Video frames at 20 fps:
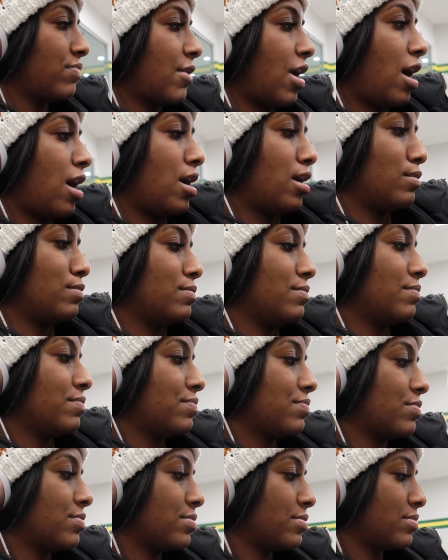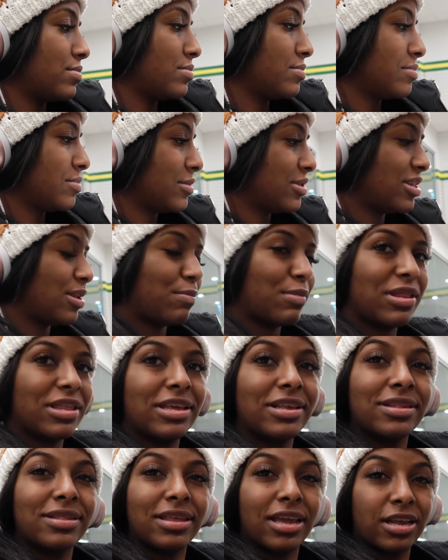um some of
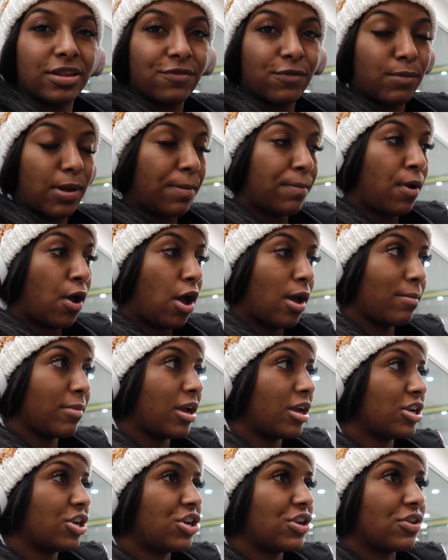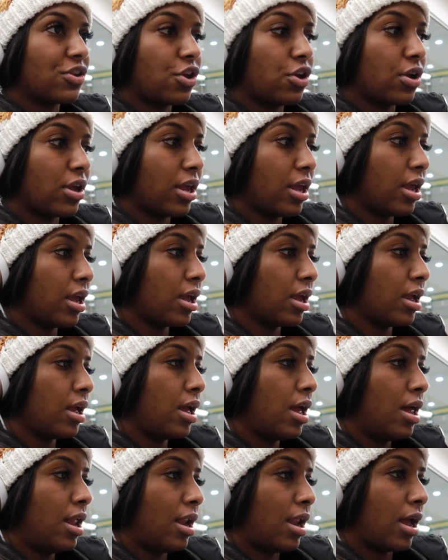these things for my mom, because she's cooking
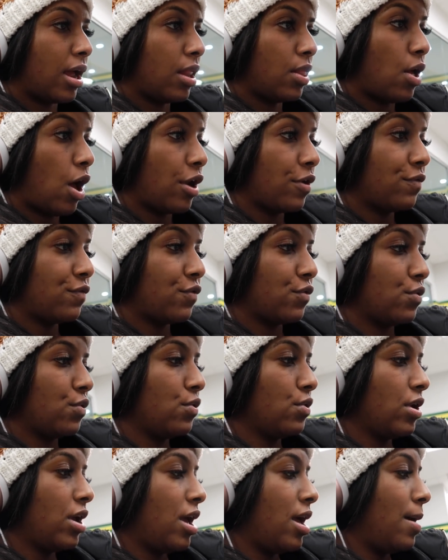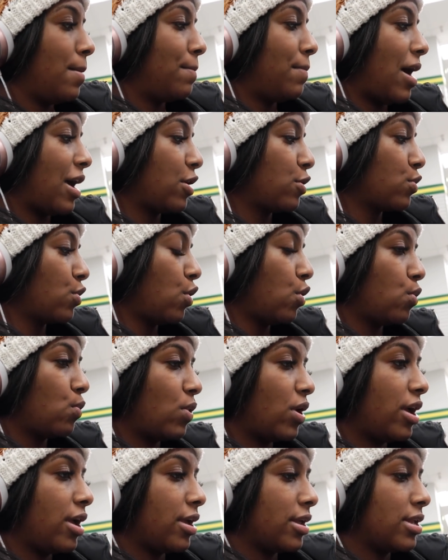like a lot of food, but I don't know
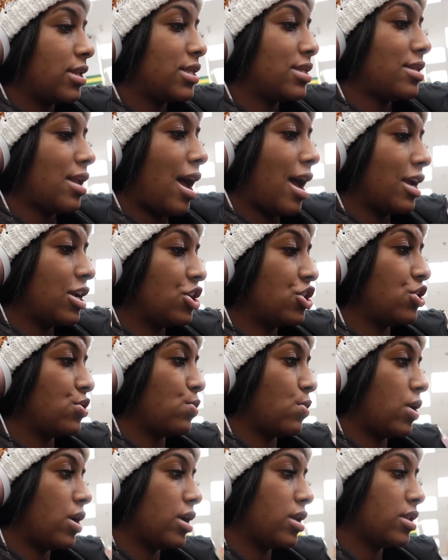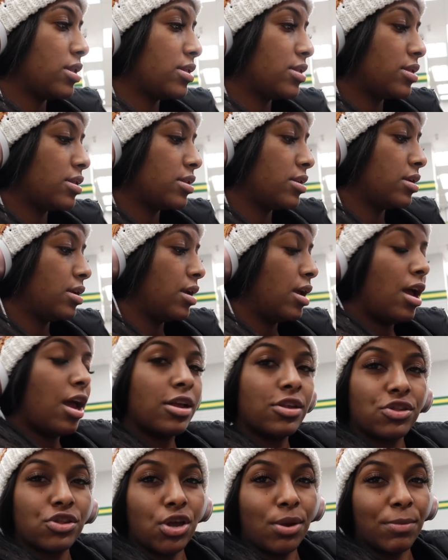what size she wants,
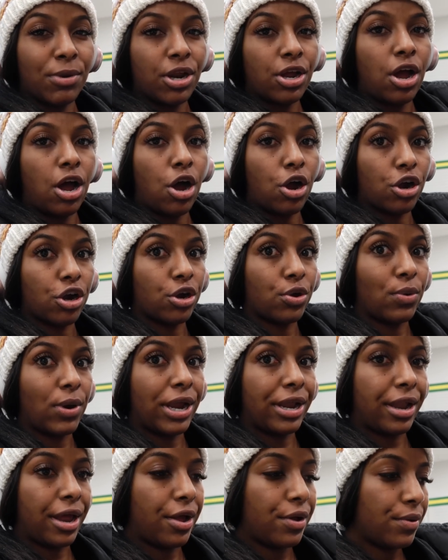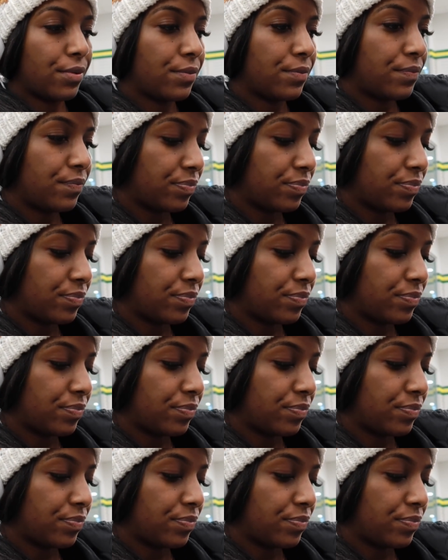so I'm gonna call her right now.